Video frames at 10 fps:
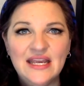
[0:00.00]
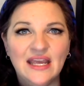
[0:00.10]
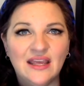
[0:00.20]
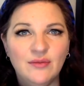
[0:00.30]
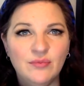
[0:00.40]

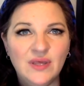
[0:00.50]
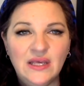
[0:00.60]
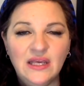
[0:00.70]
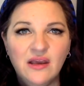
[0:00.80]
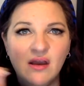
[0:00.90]
it can
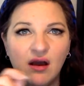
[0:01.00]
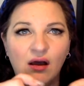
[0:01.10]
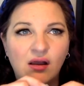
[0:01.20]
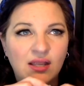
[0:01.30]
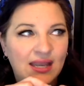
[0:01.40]
be
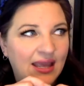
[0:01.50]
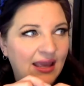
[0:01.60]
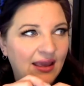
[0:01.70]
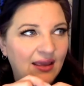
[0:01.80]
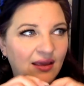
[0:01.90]
on
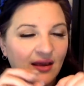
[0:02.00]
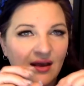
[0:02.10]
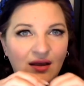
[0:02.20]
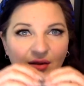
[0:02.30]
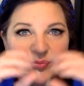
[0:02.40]
a
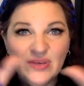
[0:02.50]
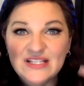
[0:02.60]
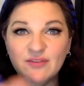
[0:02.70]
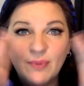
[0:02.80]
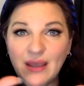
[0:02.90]
uh,
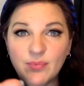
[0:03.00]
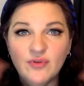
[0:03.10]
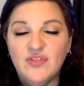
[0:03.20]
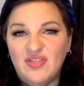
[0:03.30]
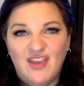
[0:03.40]
piece of paper
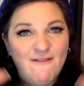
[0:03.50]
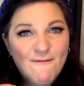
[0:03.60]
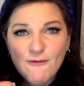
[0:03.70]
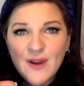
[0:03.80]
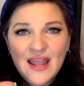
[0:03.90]
that they
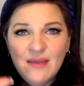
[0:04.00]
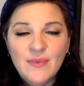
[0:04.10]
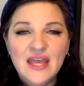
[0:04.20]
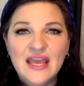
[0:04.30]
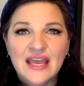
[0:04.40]
frame,
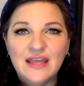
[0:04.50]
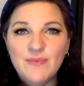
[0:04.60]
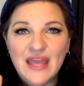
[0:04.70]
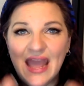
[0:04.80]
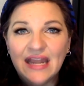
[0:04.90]
it could
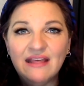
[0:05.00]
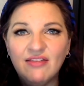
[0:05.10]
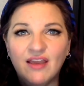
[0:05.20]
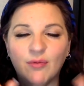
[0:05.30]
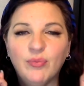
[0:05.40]
be anything.